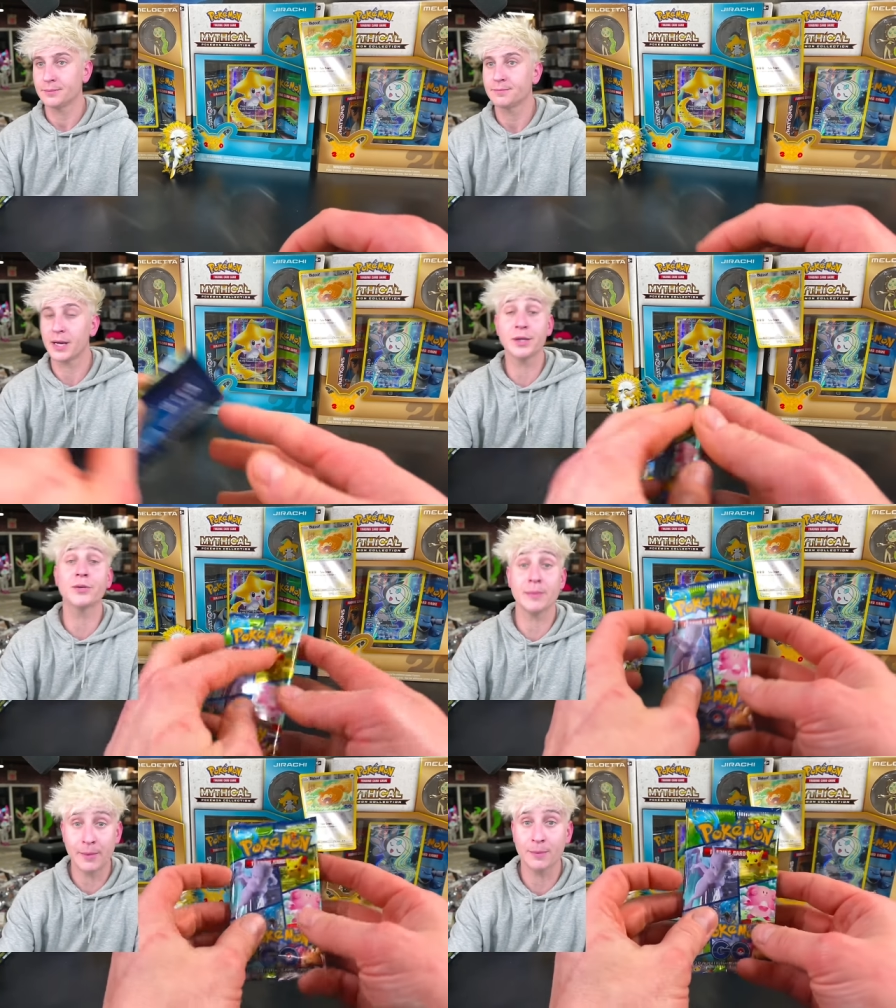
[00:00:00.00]
I do
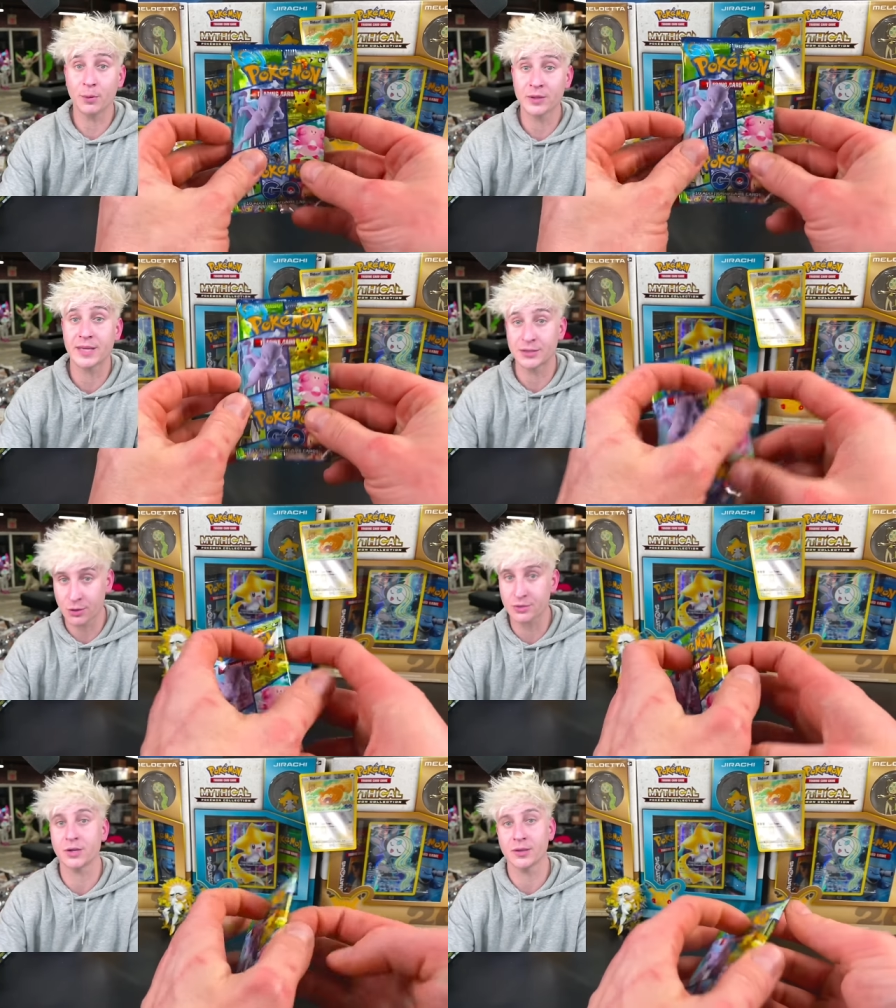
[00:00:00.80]
remember pulling that
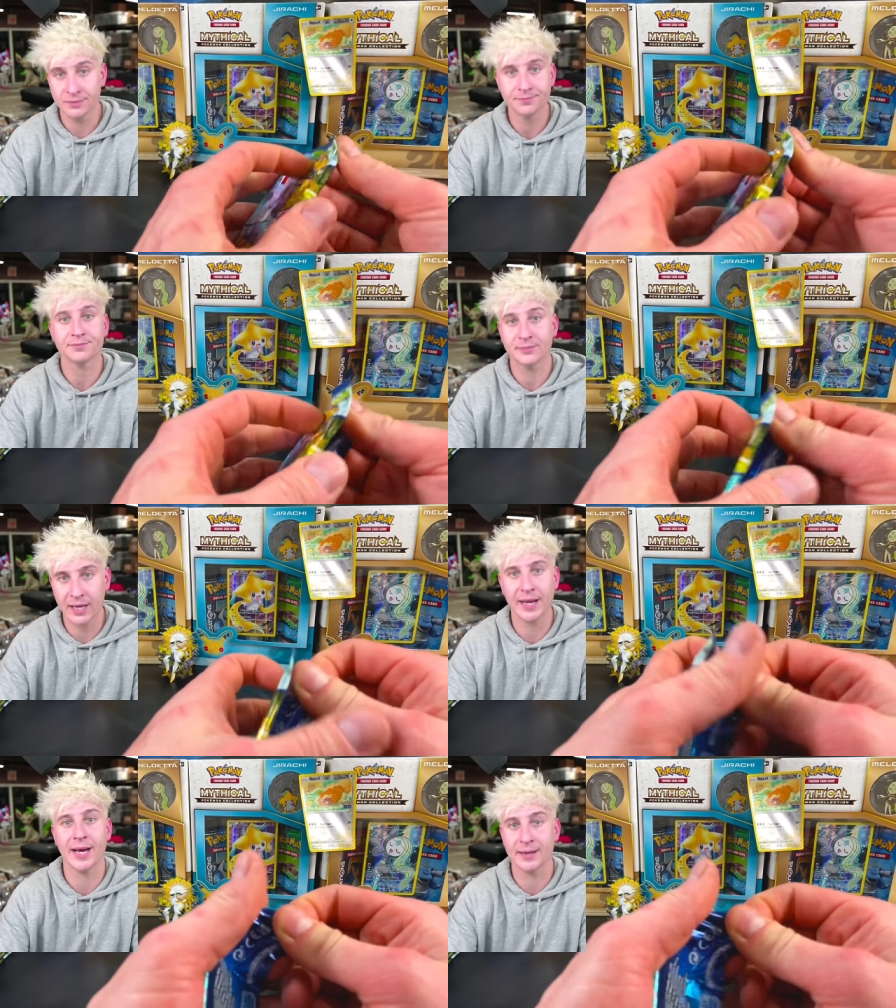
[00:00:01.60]
Charizard
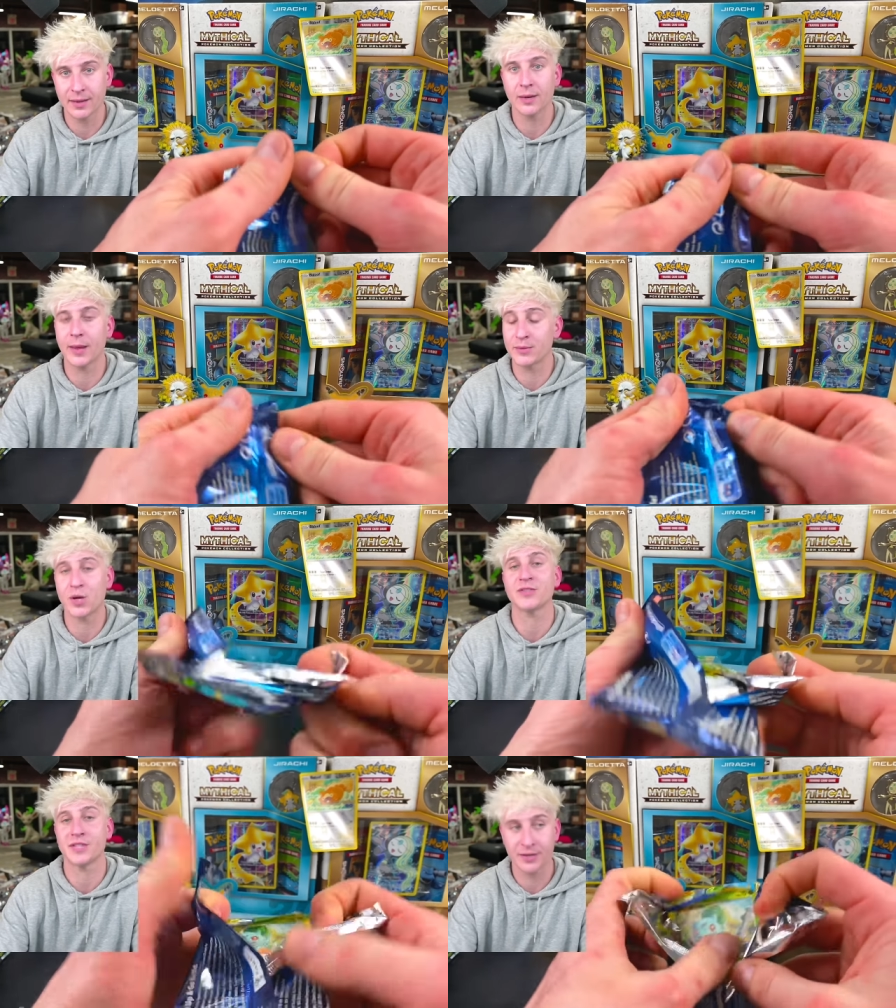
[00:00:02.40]
that had that was
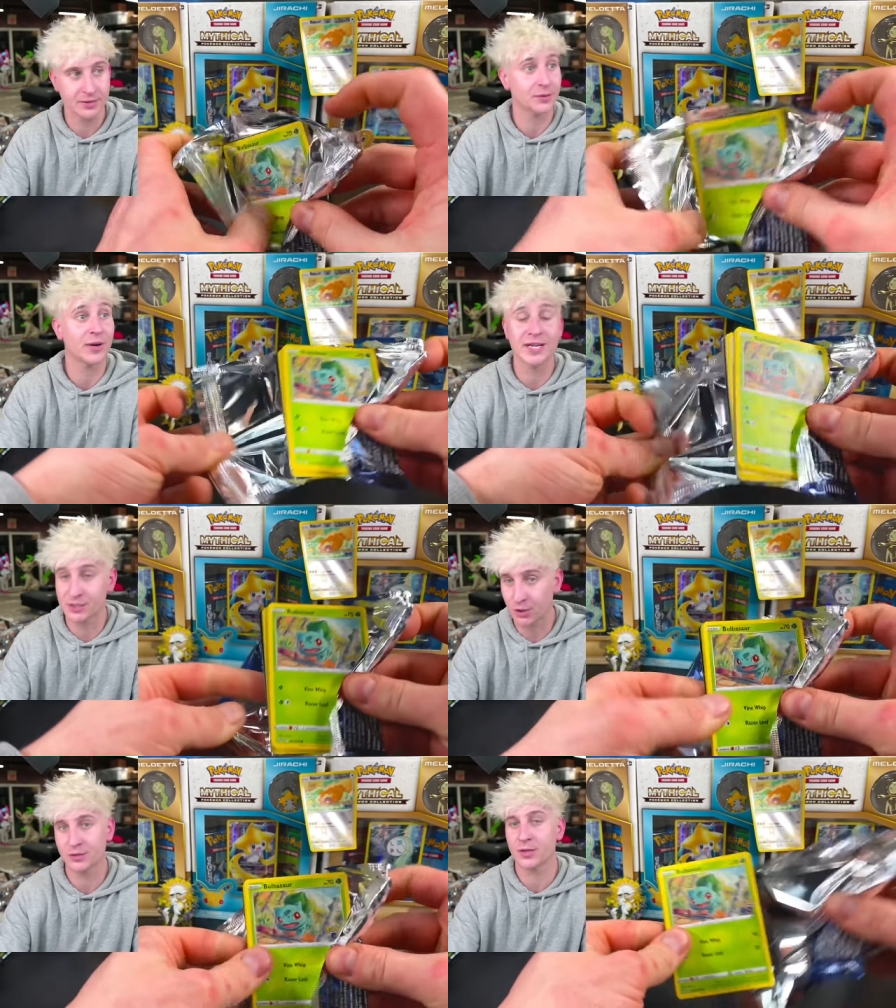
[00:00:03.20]
off centered, the Radiant
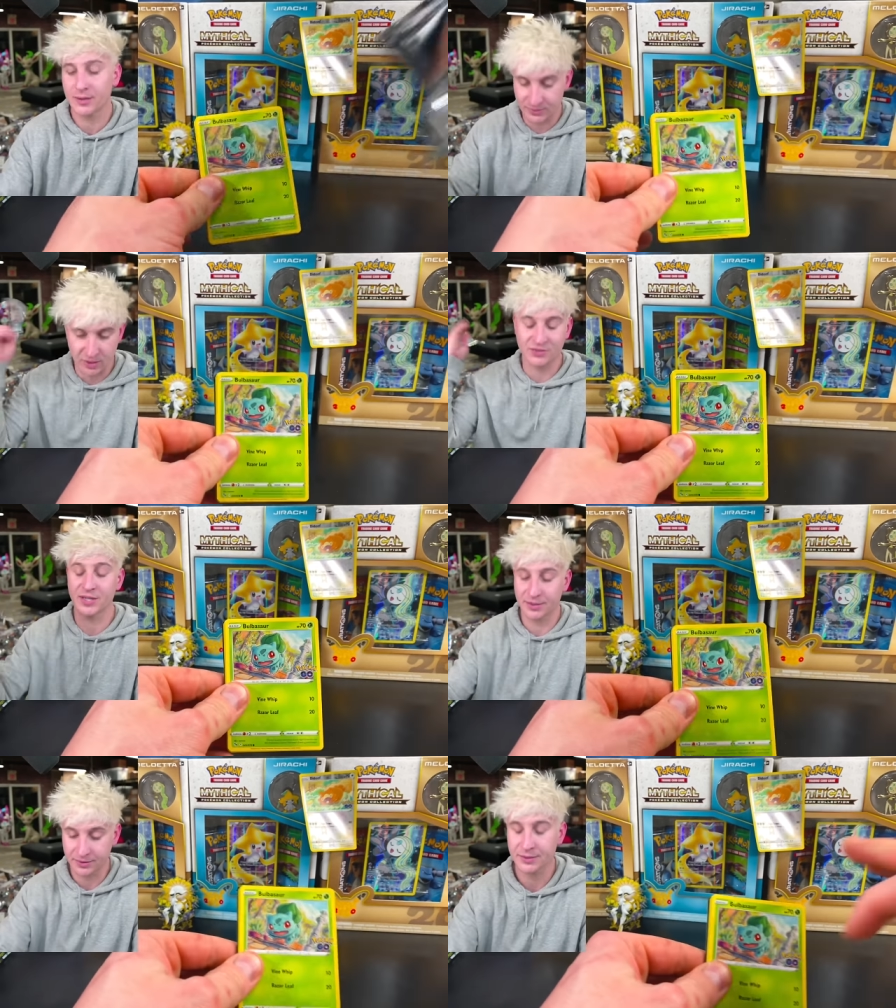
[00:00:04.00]
Charizard that was off
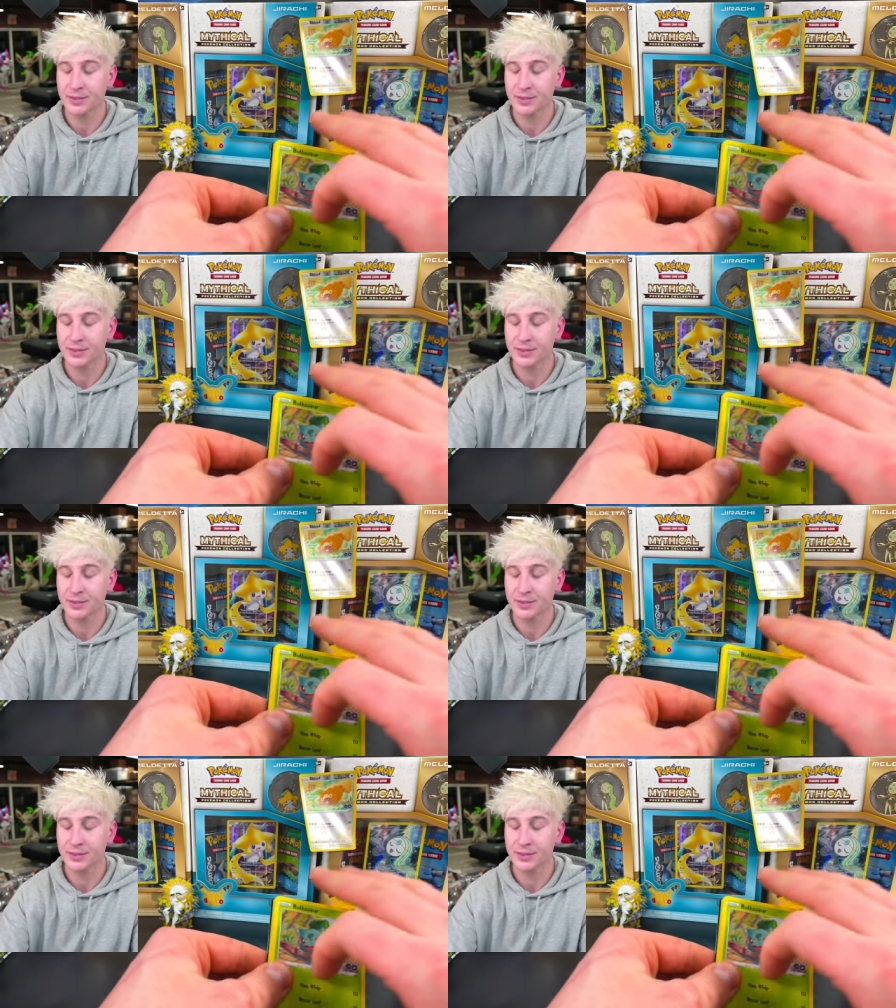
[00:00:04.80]
centered,